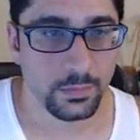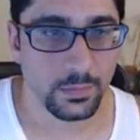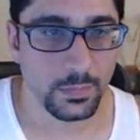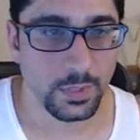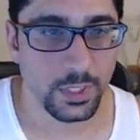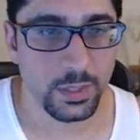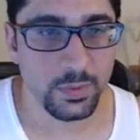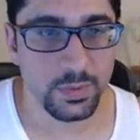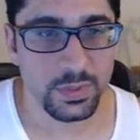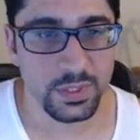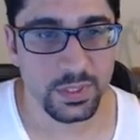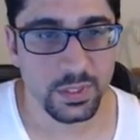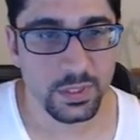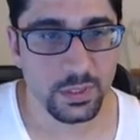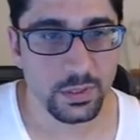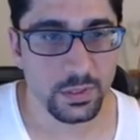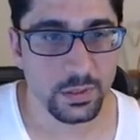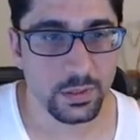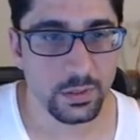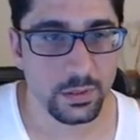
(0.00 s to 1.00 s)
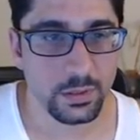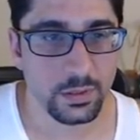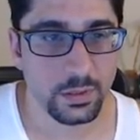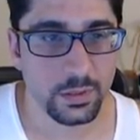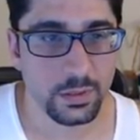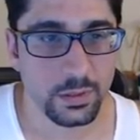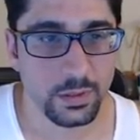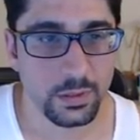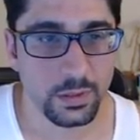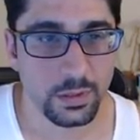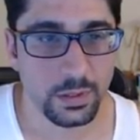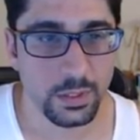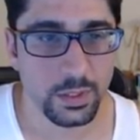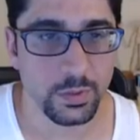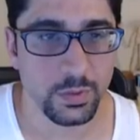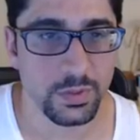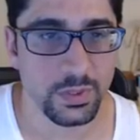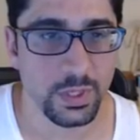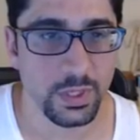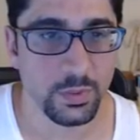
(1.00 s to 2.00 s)
He was seated.
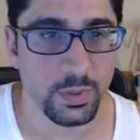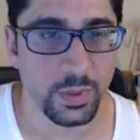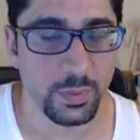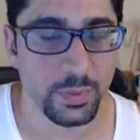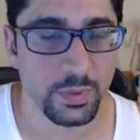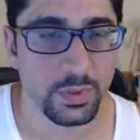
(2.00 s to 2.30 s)
Use tail whip.